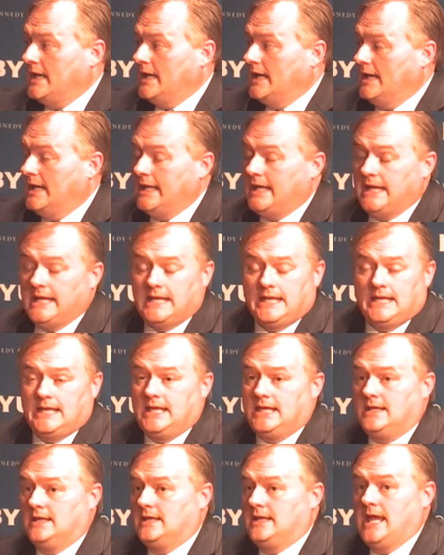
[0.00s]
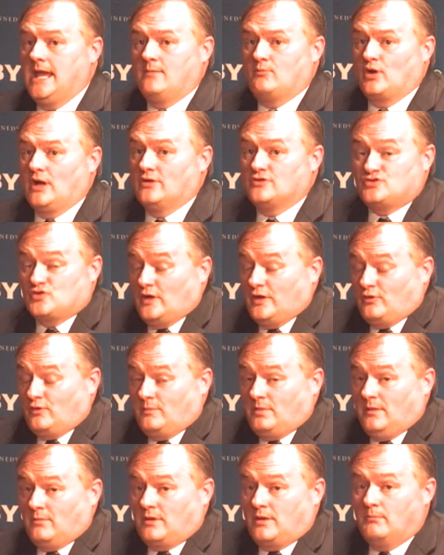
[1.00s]
He came around, joined the
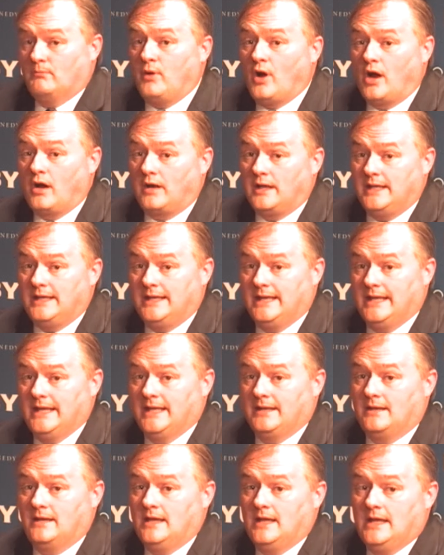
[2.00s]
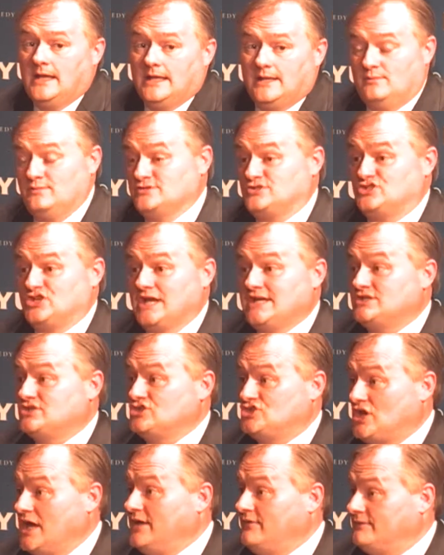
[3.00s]
Republican Party, and it was Jason
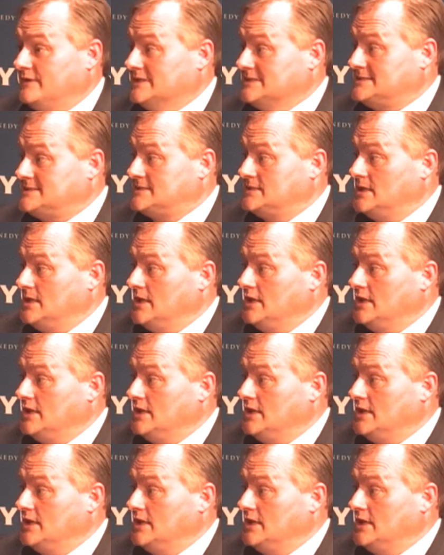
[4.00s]
Chaffetz.